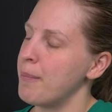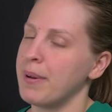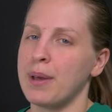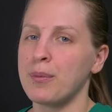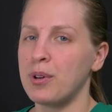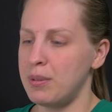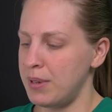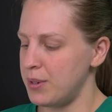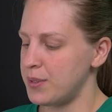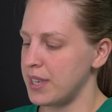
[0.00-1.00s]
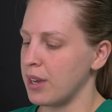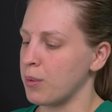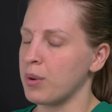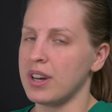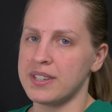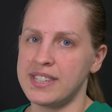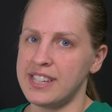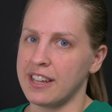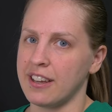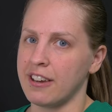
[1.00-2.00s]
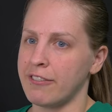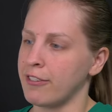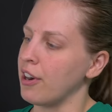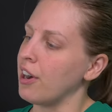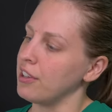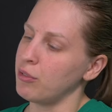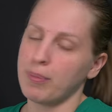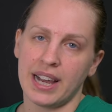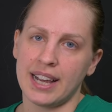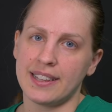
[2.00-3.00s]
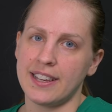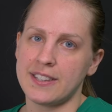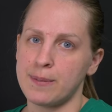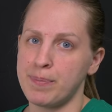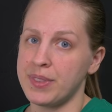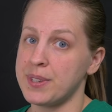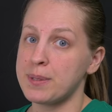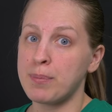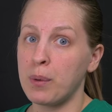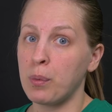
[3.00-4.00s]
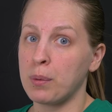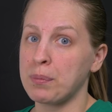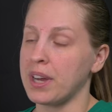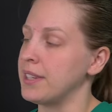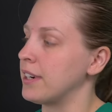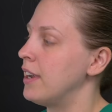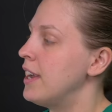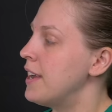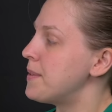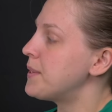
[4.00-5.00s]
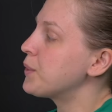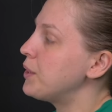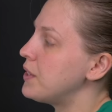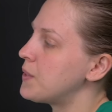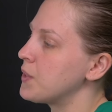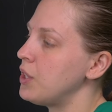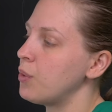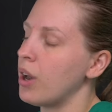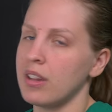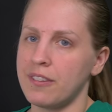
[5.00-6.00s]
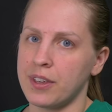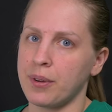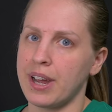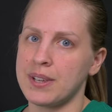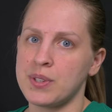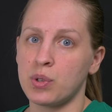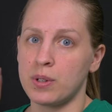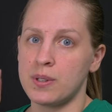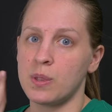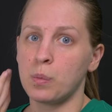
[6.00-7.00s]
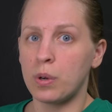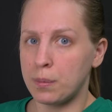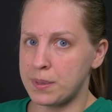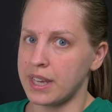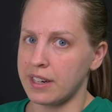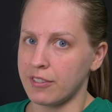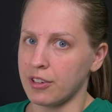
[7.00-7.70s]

but I'm going to be using raw sienna for all of my highlights. This is my warm color. This is going to skew all of the grass towards the warm side of